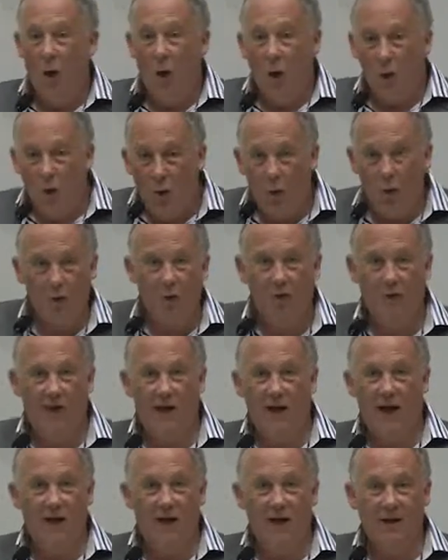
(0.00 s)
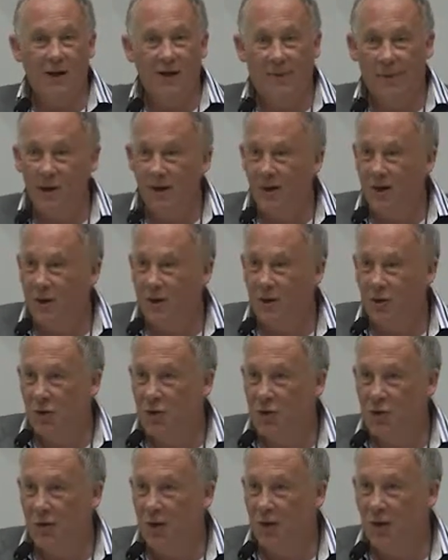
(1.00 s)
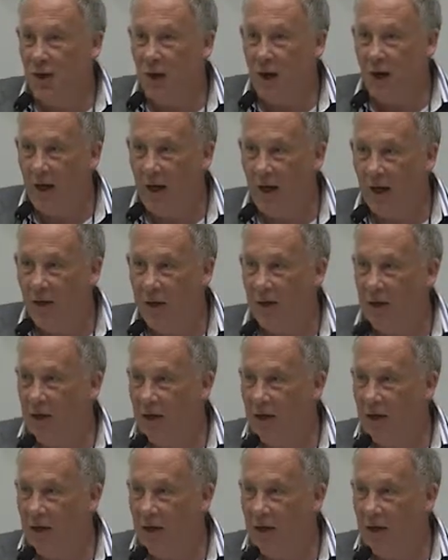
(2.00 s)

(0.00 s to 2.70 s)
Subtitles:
all of the academic literature they like.